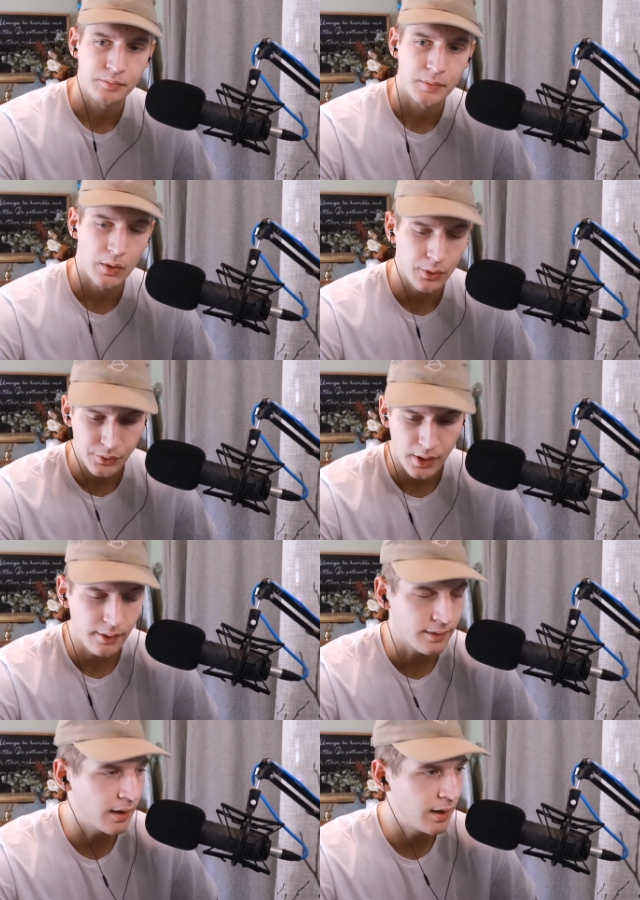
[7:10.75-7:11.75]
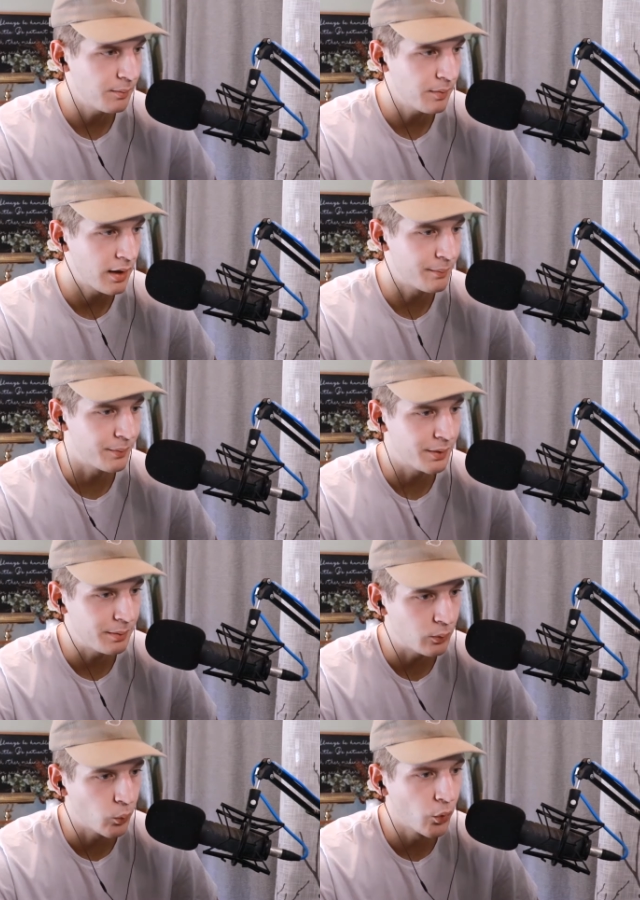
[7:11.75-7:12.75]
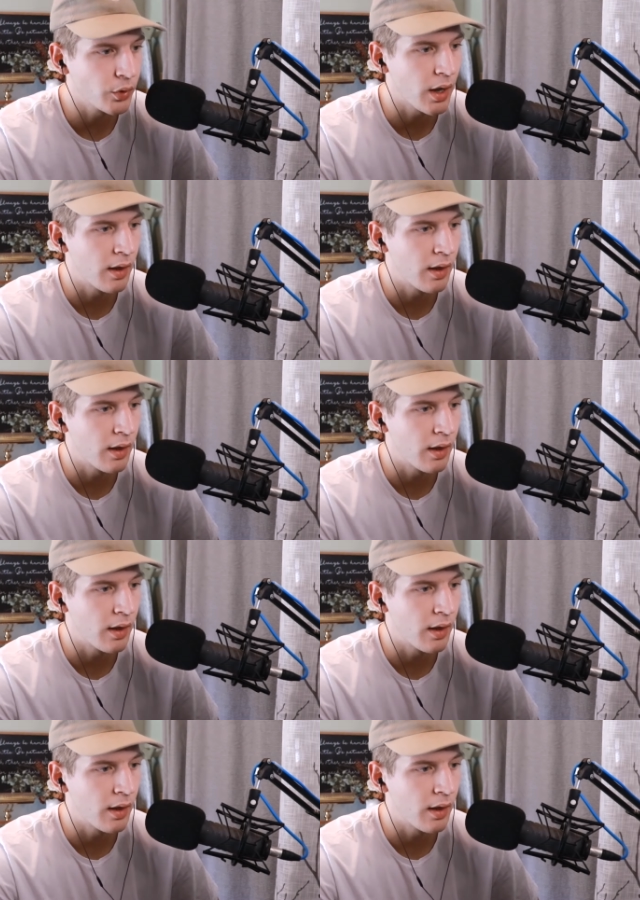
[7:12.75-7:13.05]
Now, it'll take time. I'm going to be working